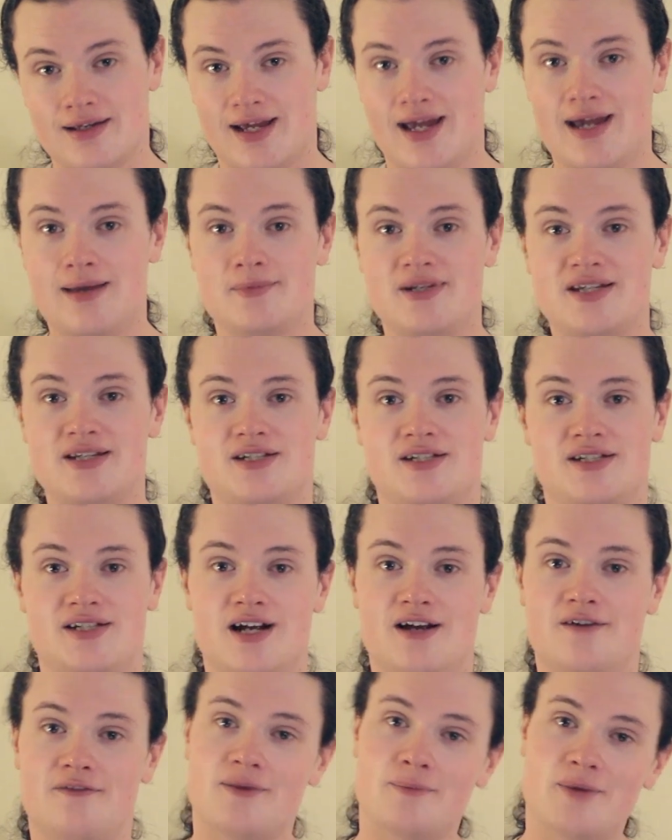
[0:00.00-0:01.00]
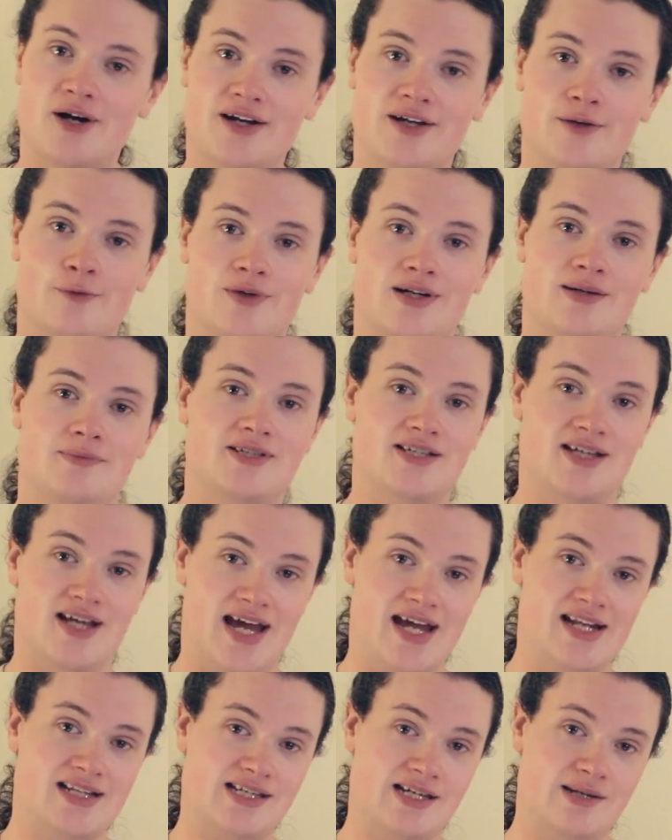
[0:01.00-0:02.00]
AMD's share of the market went up to
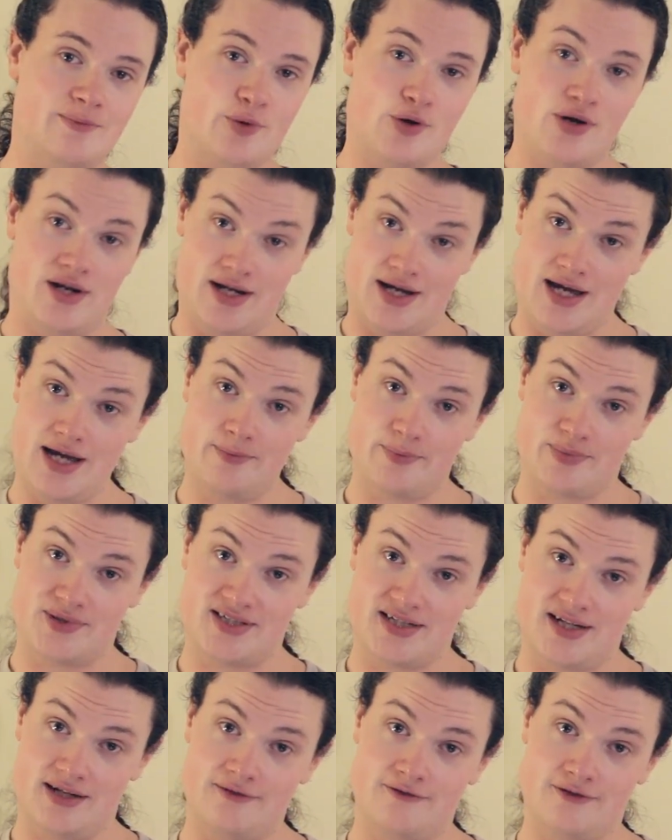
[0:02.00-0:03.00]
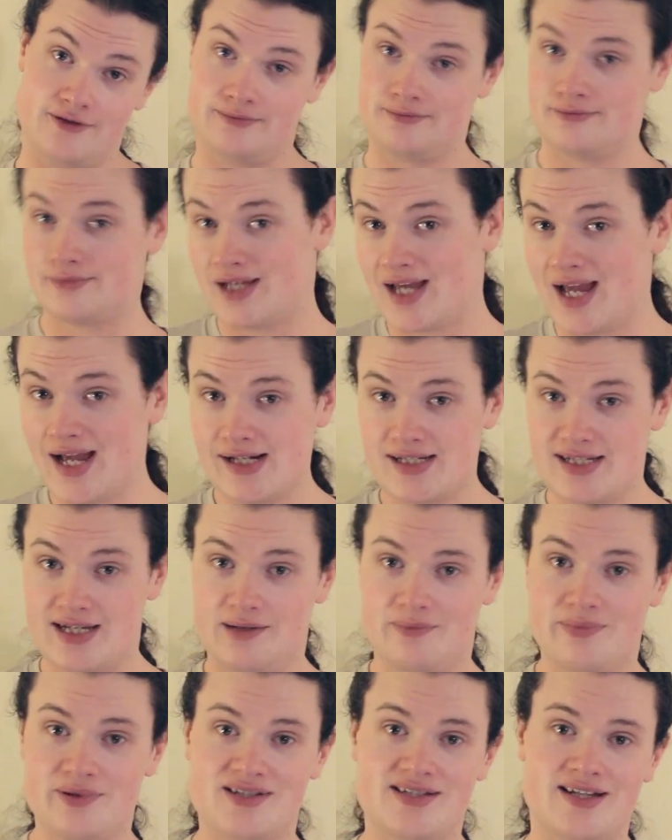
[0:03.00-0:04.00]
18.8% from
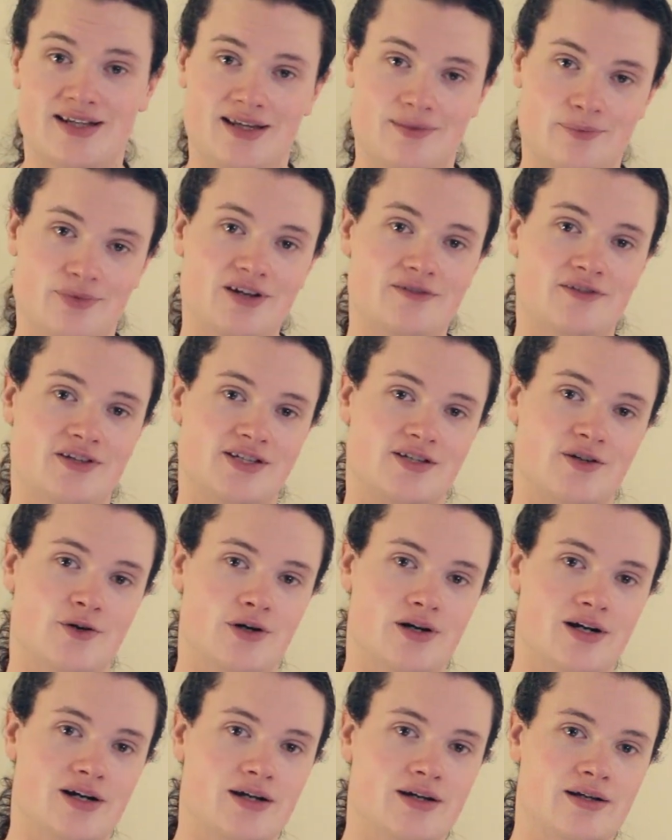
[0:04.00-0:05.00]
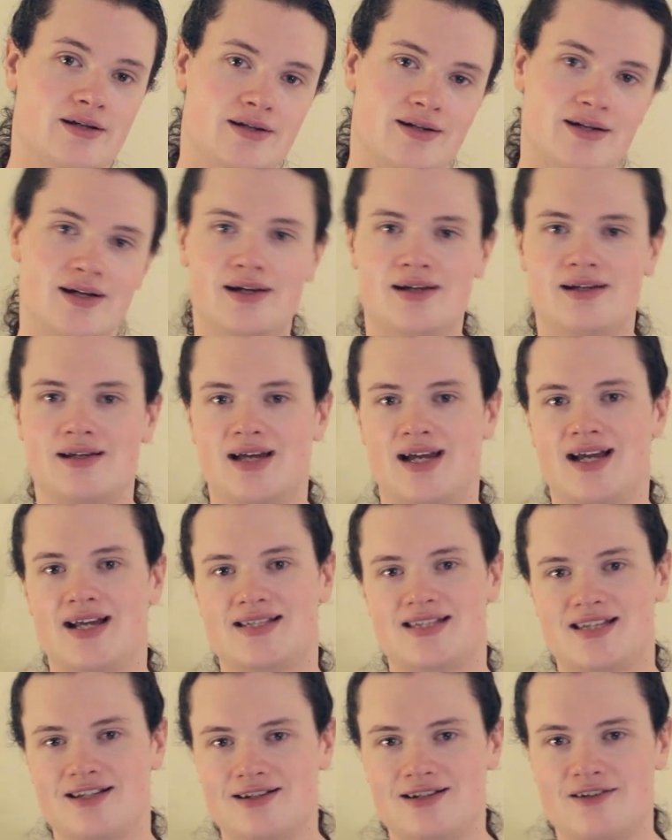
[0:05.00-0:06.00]
18% the previous quarter. I
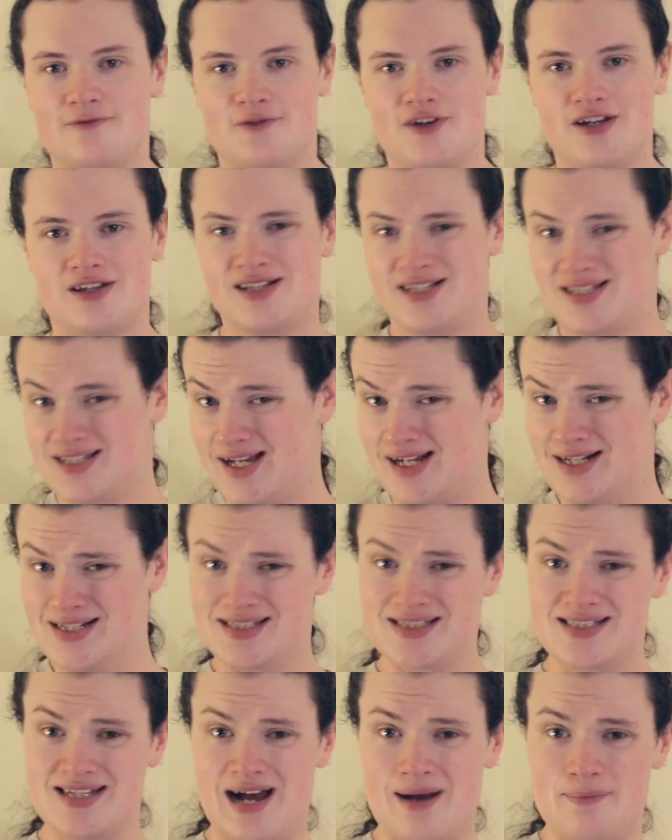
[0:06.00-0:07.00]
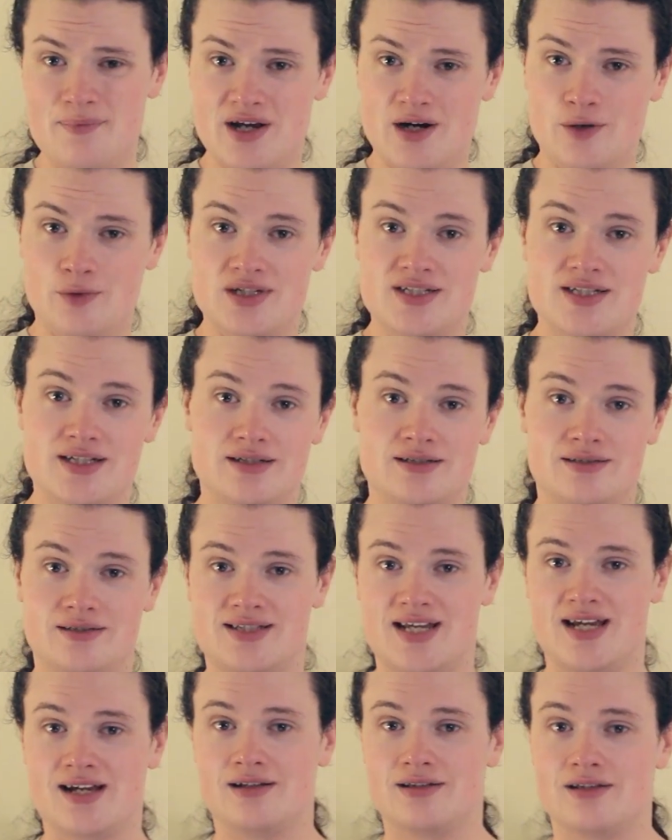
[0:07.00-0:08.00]
guess the good feelings kind of stop there once you
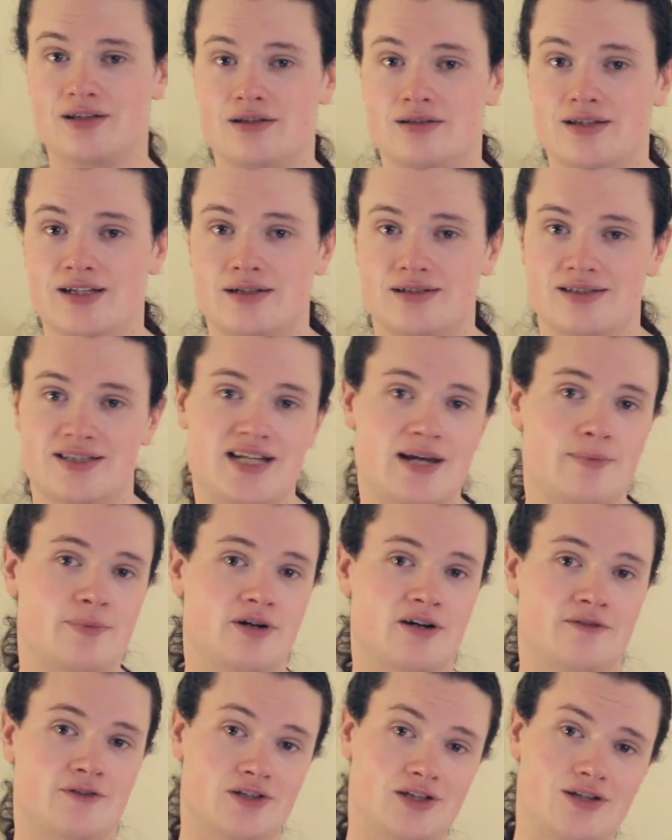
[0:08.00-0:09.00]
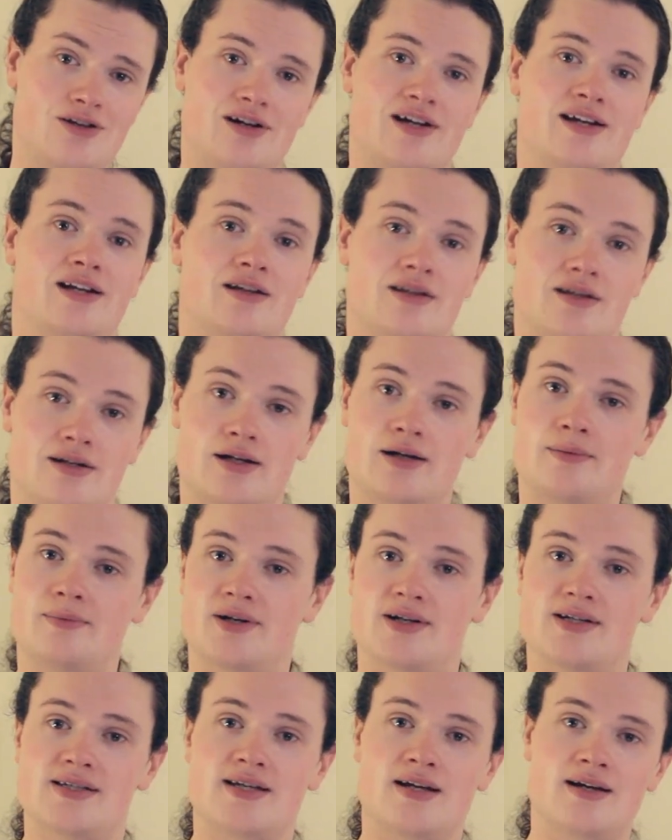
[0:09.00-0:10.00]
take a little deeper of a look into the
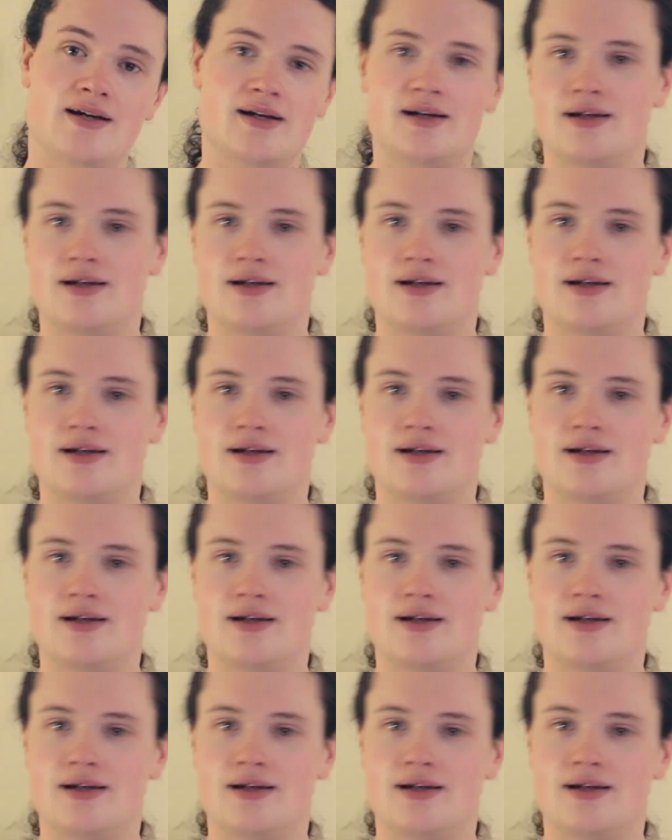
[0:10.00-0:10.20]
numbers.